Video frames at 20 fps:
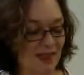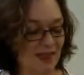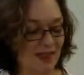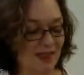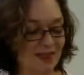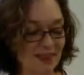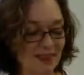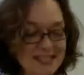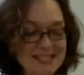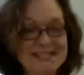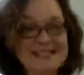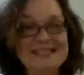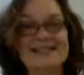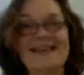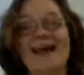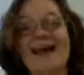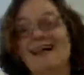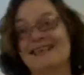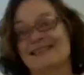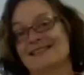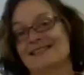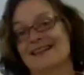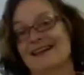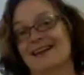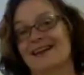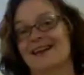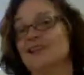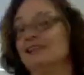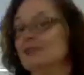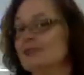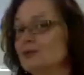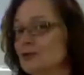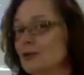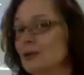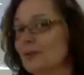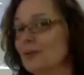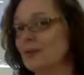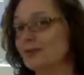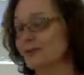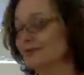this essay, it's a
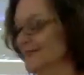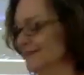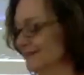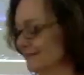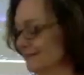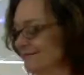short one,